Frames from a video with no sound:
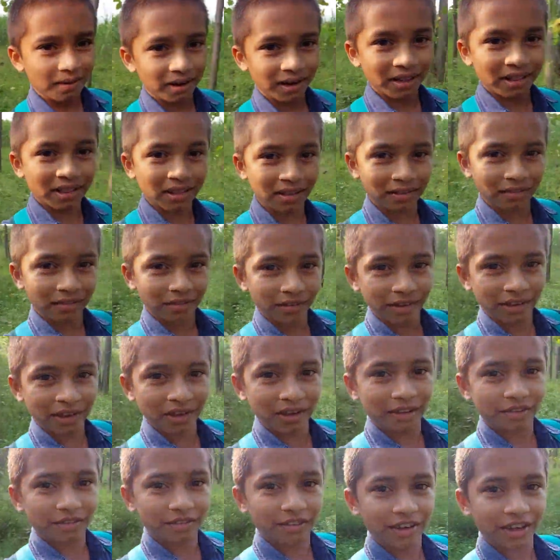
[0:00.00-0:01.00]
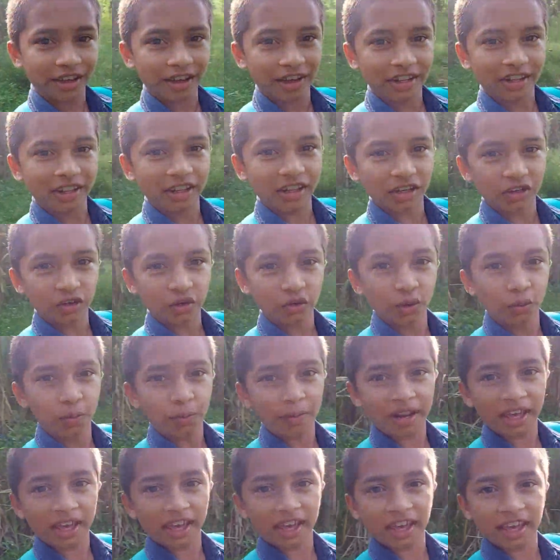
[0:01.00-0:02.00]
By the way, we are in a new
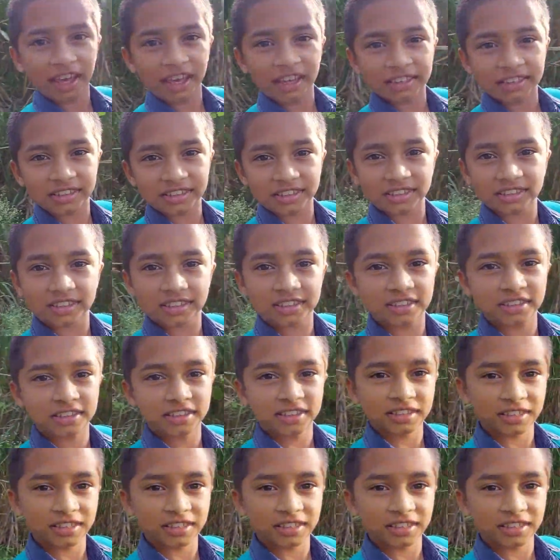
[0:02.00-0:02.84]
place.